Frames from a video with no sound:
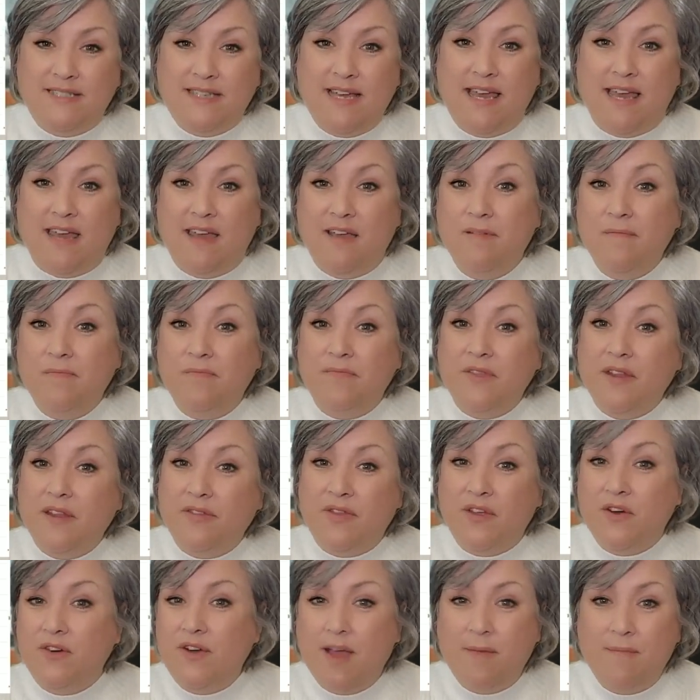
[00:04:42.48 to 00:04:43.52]
see
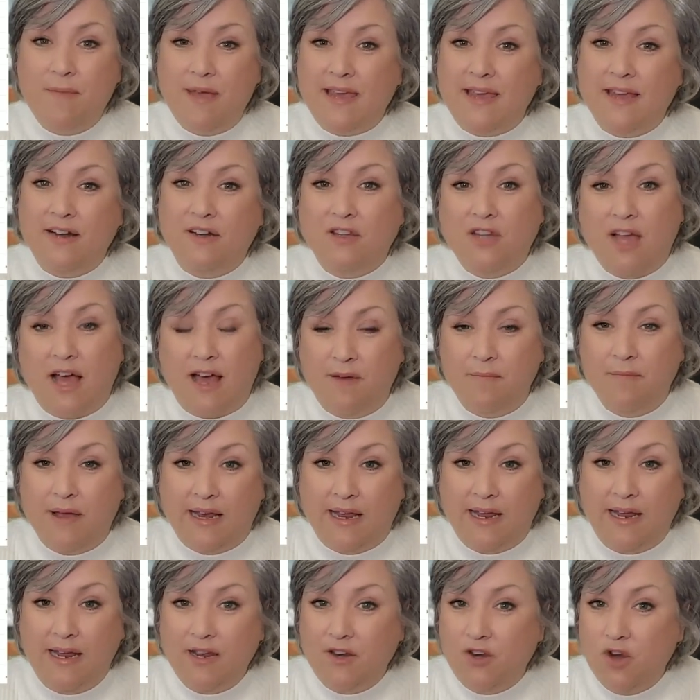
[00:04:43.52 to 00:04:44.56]
they're not making a lot of
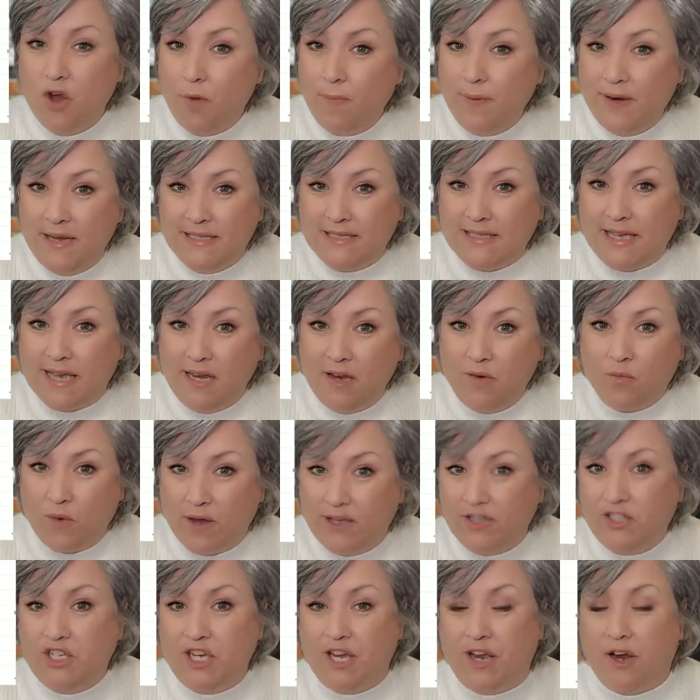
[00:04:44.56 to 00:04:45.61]
money. Nobody's getting
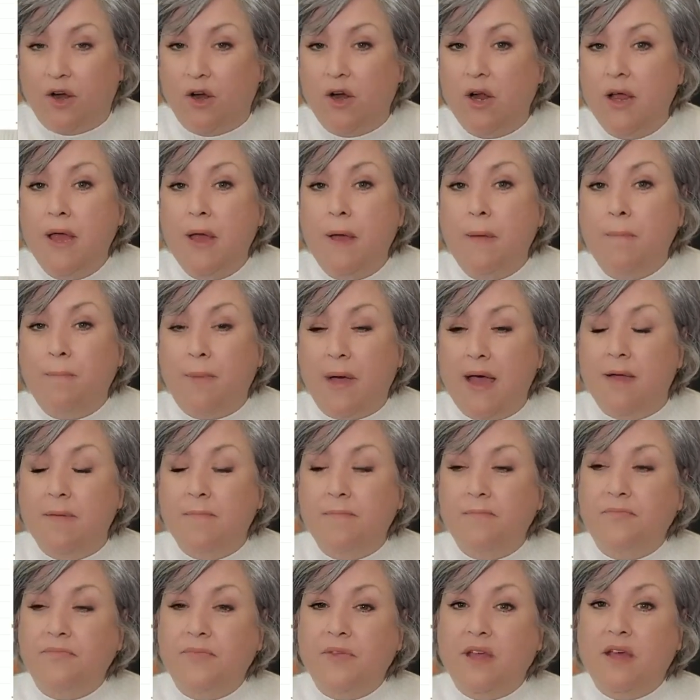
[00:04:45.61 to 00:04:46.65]
rich here,
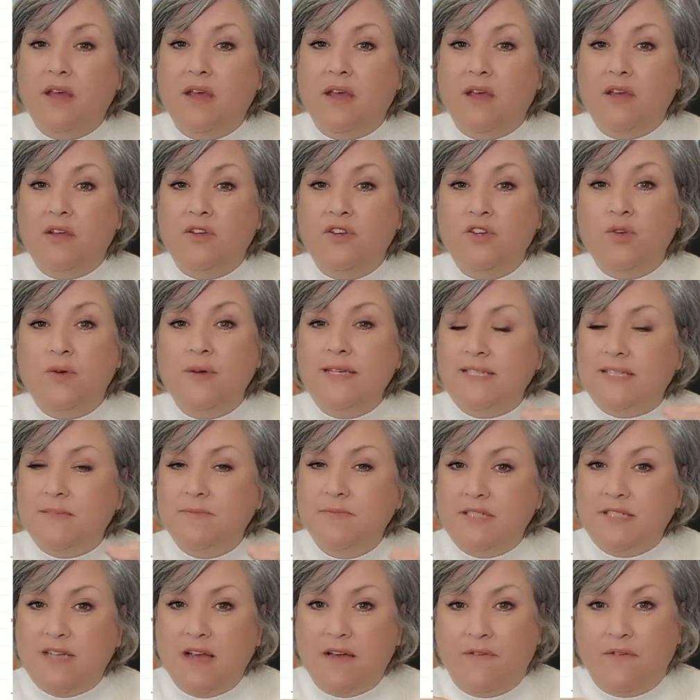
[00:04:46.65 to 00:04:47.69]
but doing
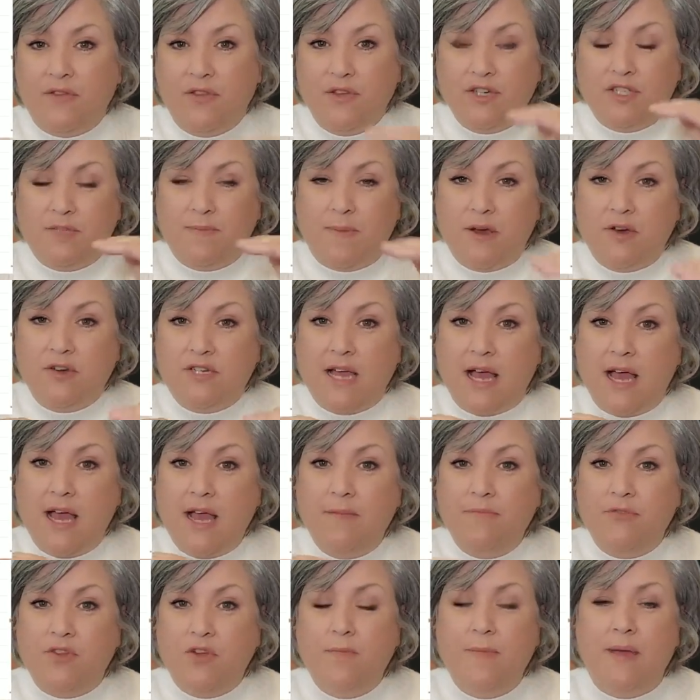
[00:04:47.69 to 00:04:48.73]
some stuff in their spare
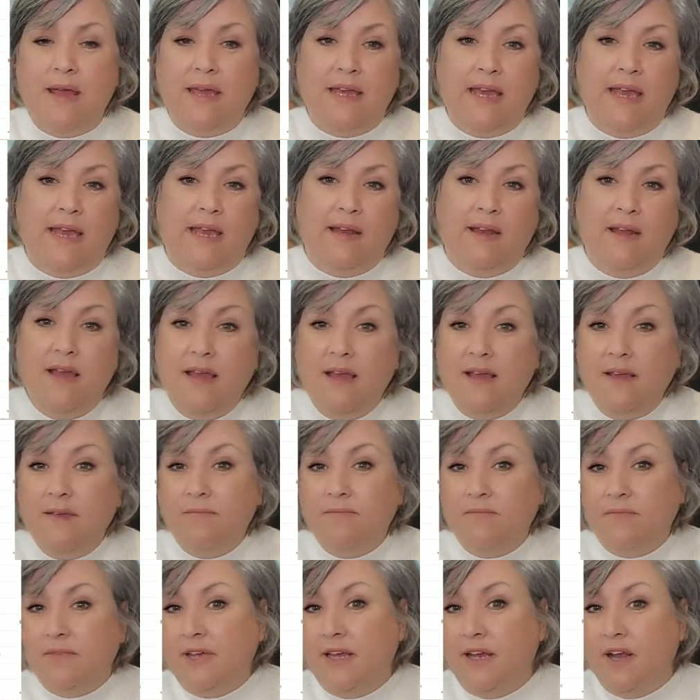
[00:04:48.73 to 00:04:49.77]
time, they're making,
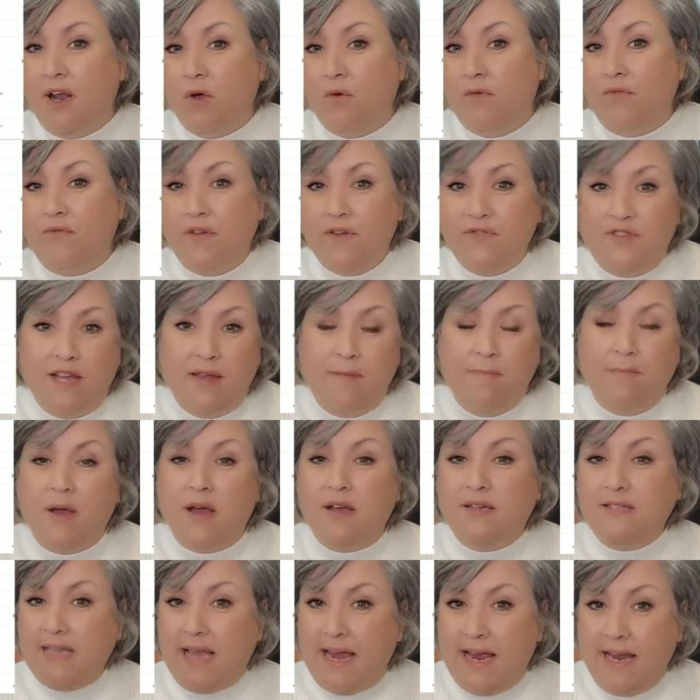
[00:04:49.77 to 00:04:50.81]
$15,
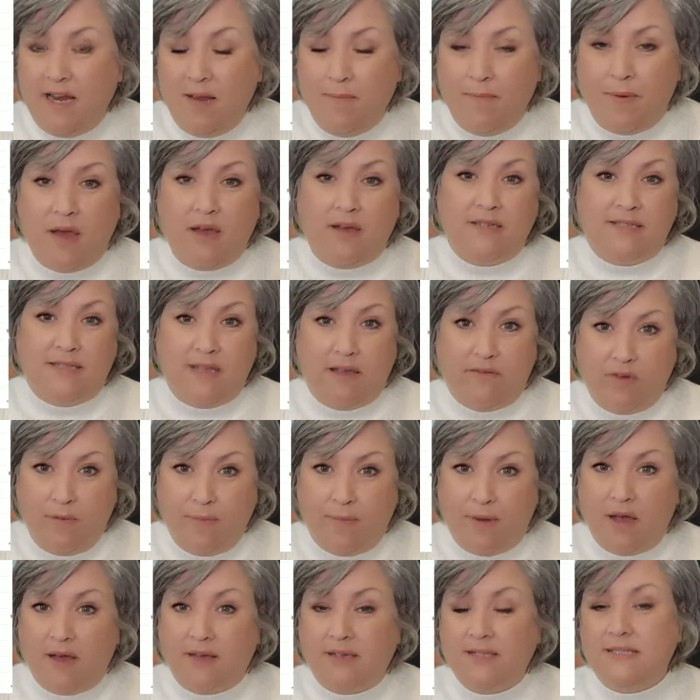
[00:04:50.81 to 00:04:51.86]
$80,
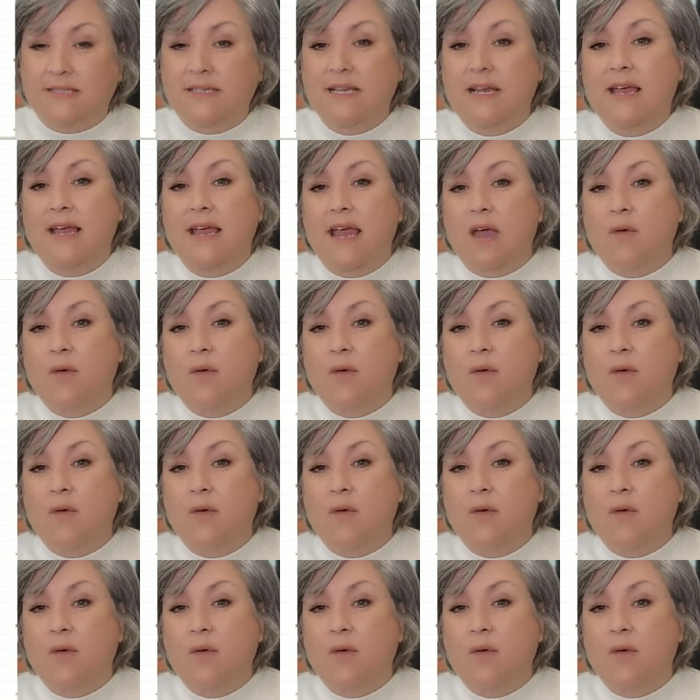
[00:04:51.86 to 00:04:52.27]
$7.